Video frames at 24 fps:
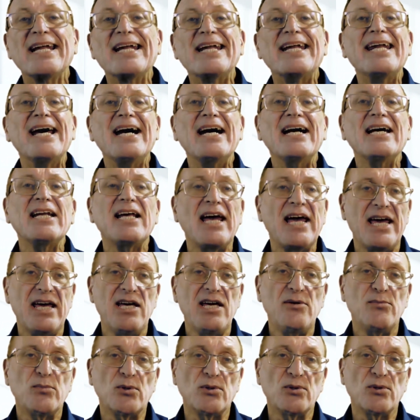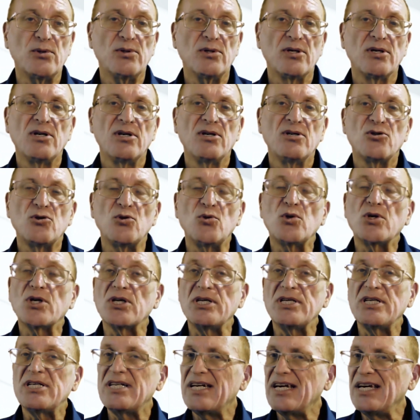not able to
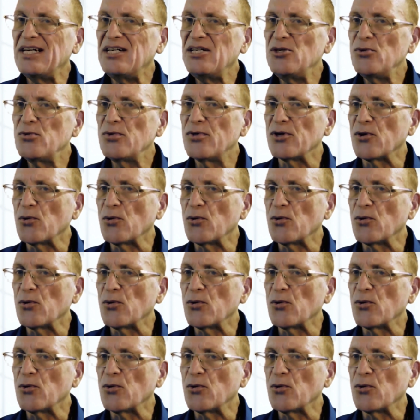continue